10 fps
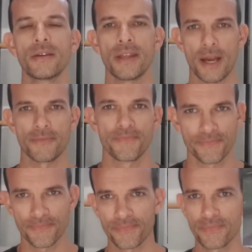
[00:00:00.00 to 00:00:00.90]
Now,
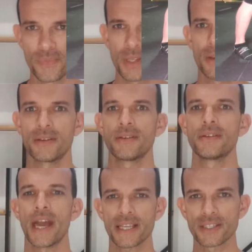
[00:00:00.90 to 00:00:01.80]

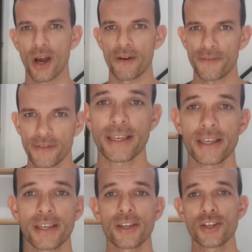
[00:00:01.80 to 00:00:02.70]
next off,
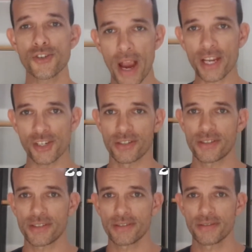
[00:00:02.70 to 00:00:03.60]

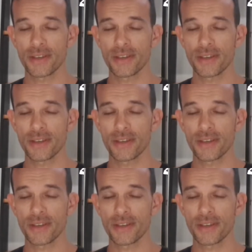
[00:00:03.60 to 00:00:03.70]
contractions.